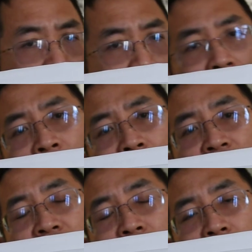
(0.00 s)
I think
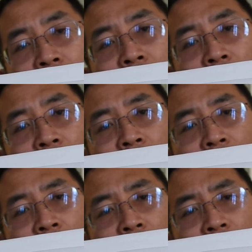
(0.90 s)
this is the
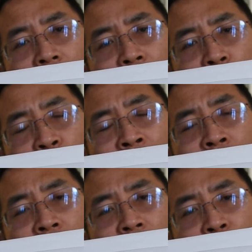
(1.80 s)
one
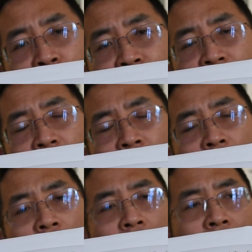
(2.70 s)
of the most
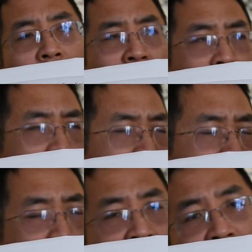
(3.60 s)

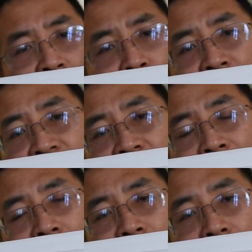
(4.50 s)
important
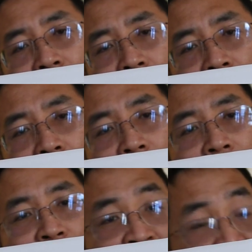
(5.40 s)
reasons. Okay.